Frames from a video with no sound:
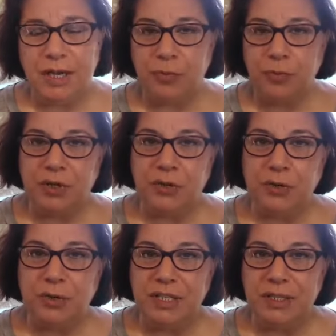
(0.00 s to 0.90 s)
And when
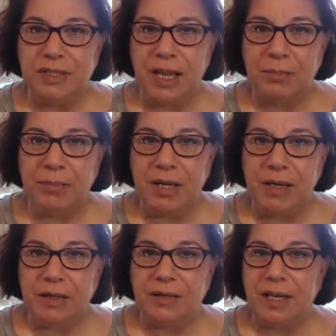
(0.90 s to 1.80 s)
you need them,
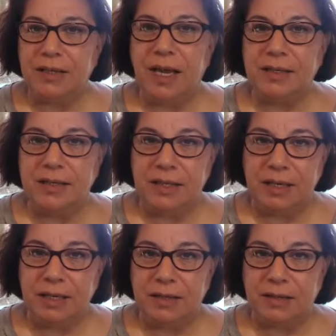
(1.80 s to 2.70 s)
they're not
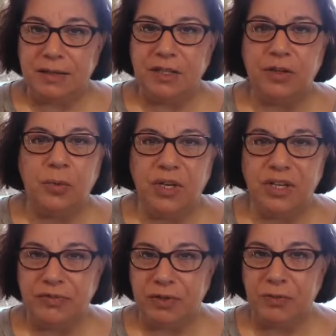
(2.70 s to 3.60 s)
there. They don't
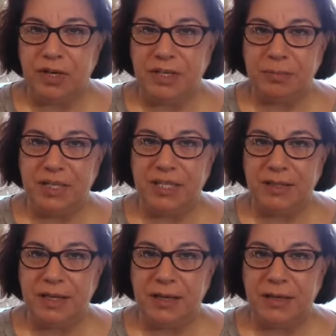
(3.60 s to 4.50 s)
even want to be
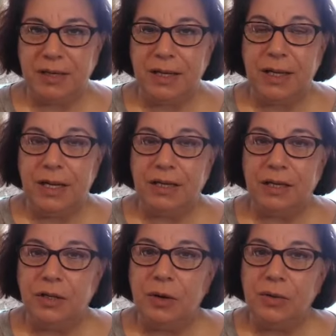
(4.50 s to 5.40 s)
there.
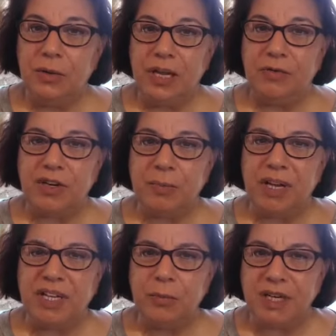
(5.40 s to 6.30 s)
You know,
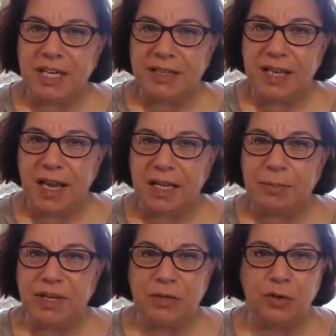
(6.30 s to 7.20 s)
everybody want to
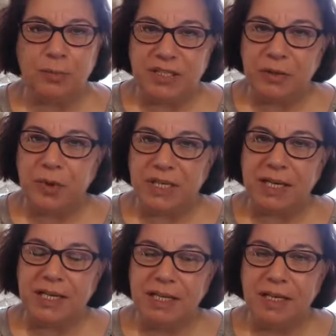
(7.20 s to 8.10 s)
take, but nobody want
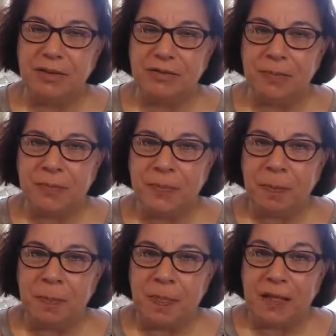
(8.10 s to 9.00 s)
to give.
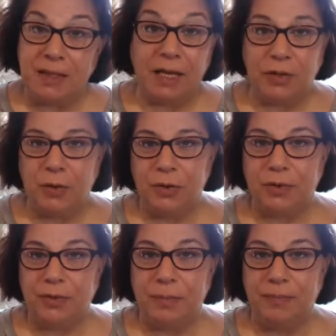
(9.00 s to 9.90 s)
That
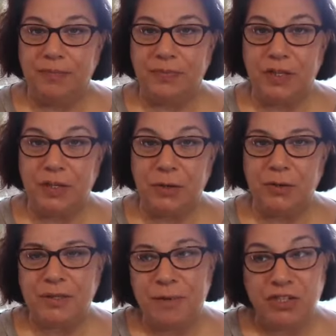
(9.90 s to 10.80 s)
hurt you know,
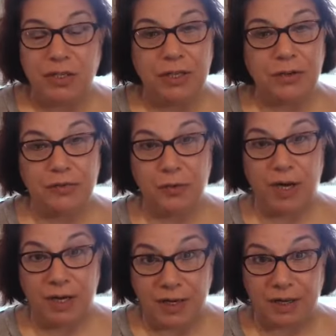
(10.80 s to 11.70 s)
especially if you
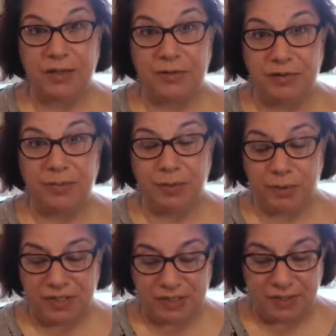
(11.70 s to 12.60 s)
are a given
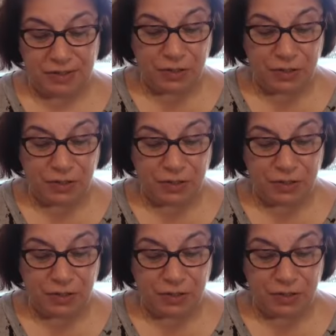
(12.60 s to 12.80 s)
person.